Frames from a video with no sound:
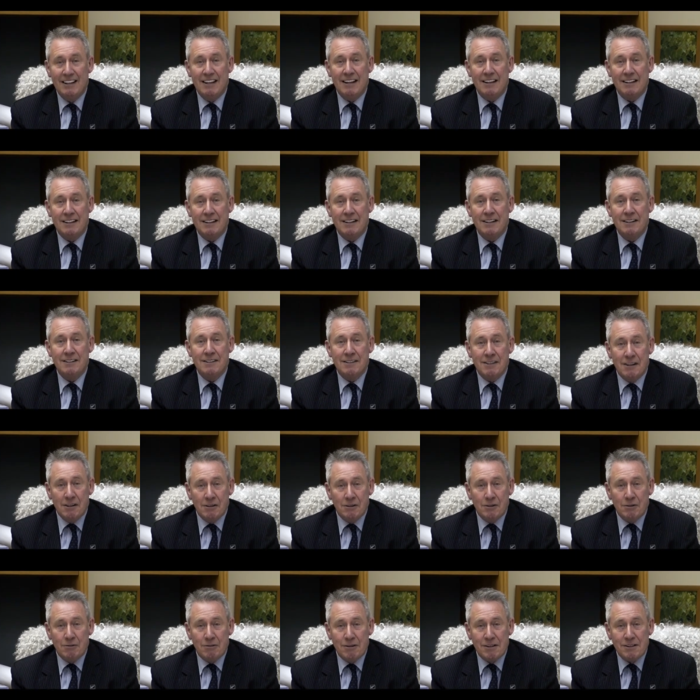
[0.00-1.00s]
that he had
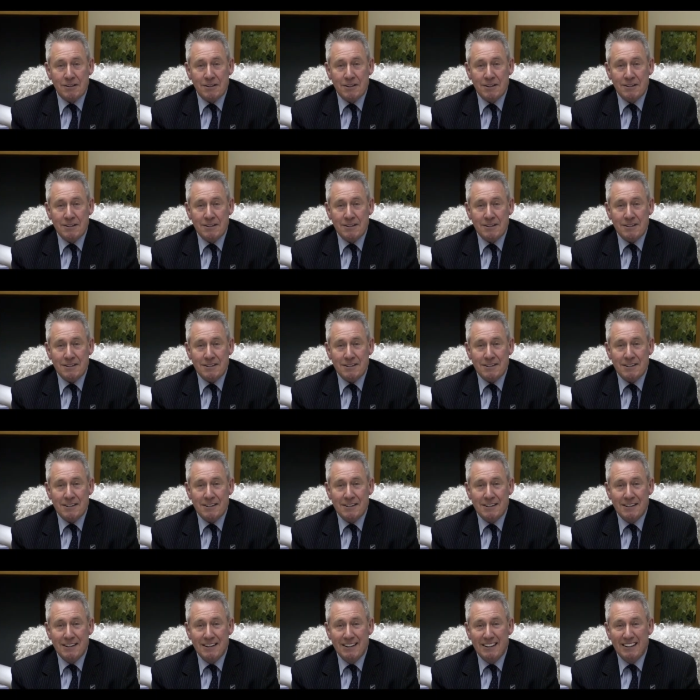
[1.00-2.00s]
told the residents
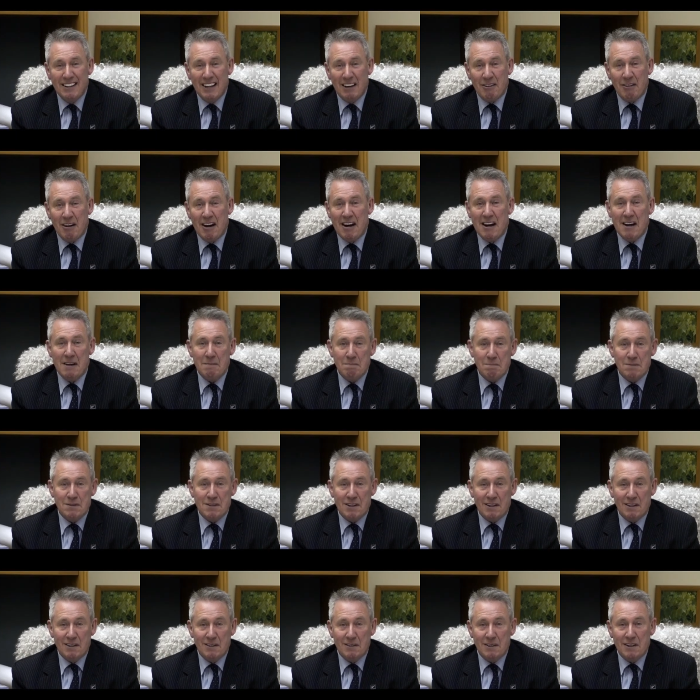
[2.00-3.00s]
they were
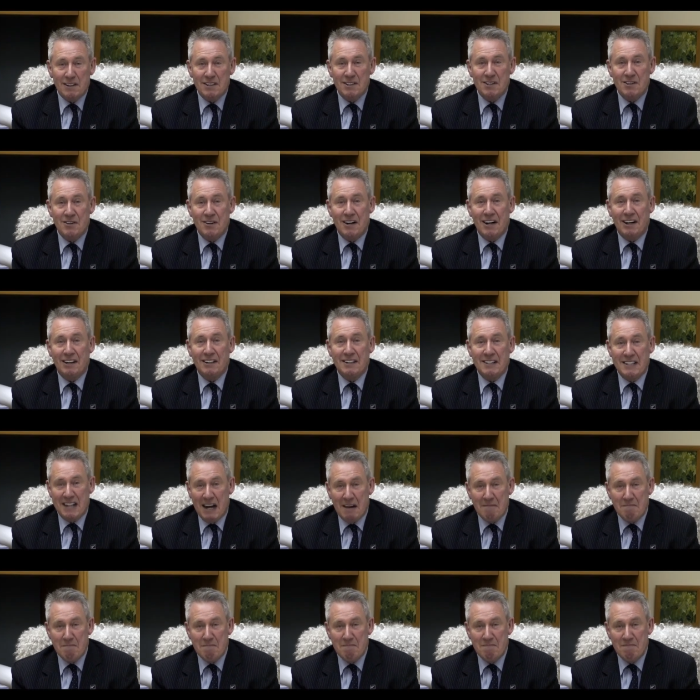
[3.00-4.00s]
absolutely struck
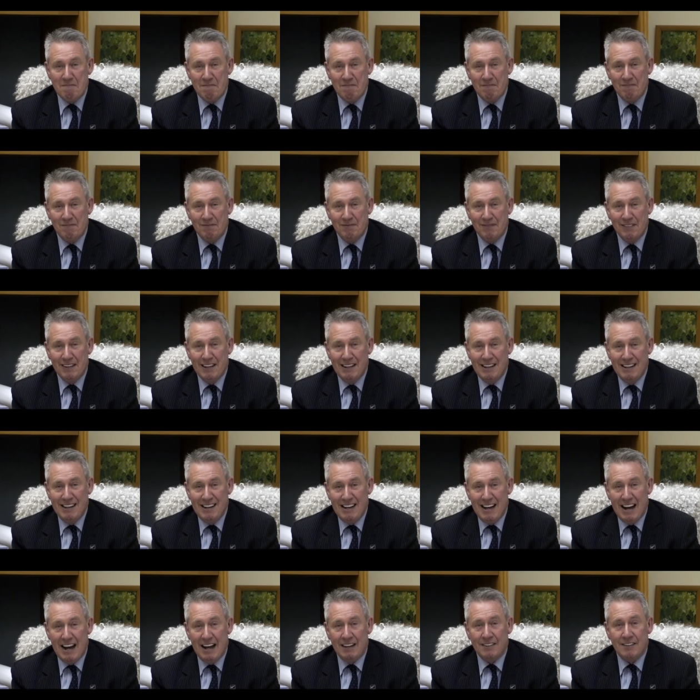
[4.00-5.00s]
dumb,
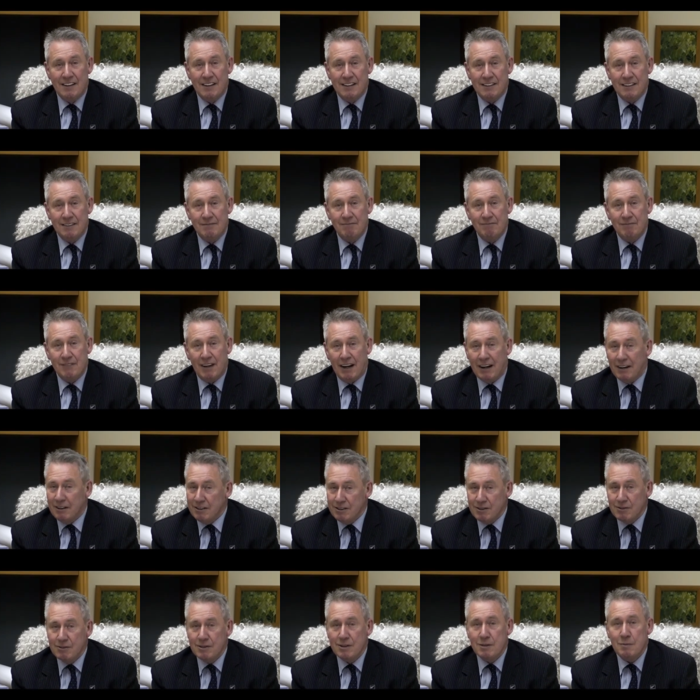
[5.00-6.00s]
and that
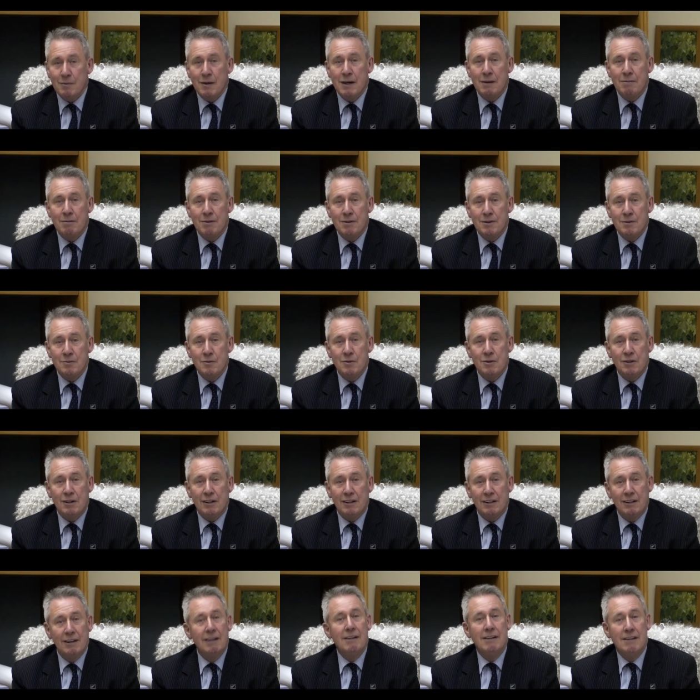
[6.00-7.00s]
I saw in the paper this
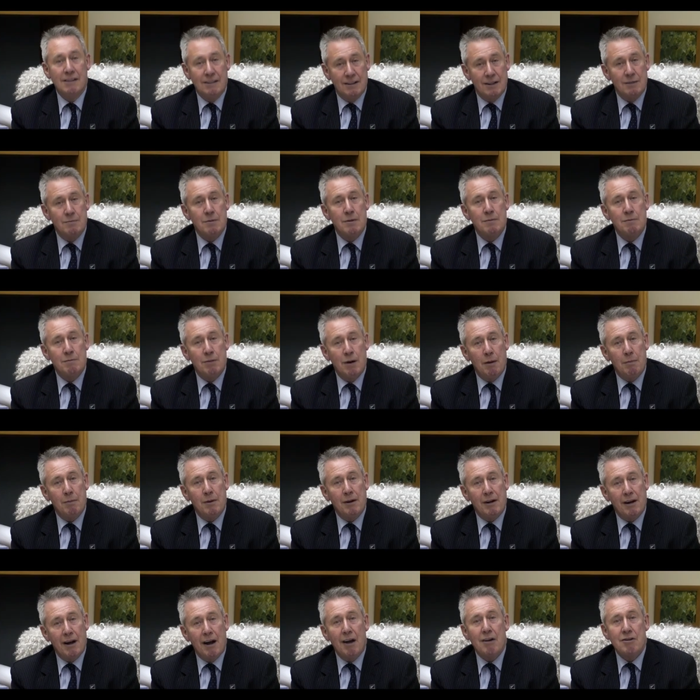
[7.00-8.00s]
morning they'd been
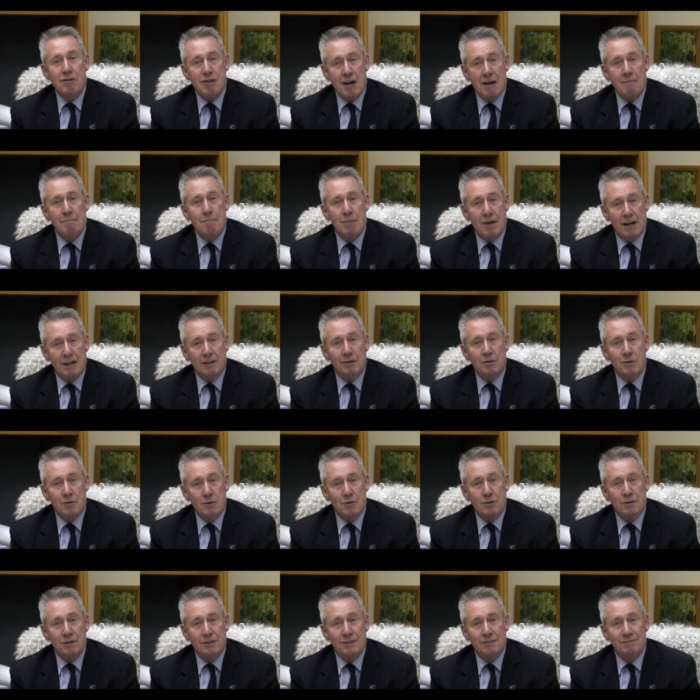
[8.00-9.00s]
popping champagne
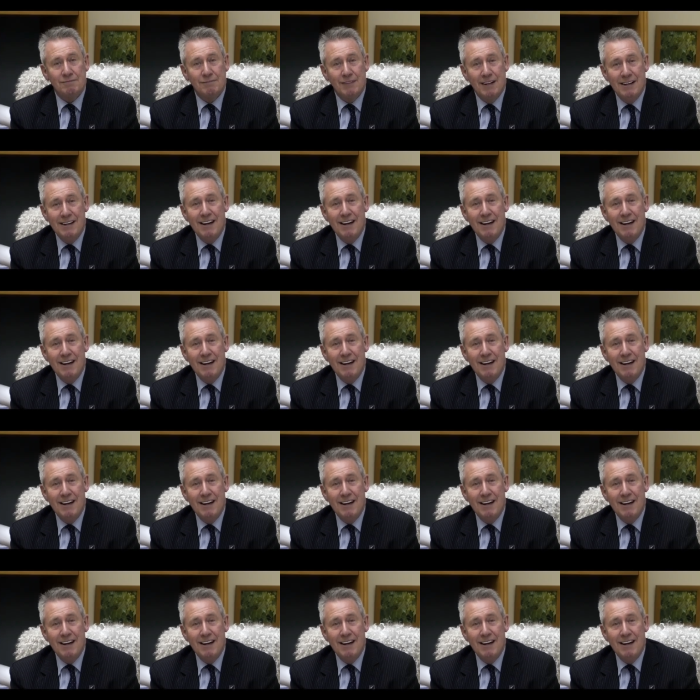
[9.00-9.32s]
corks.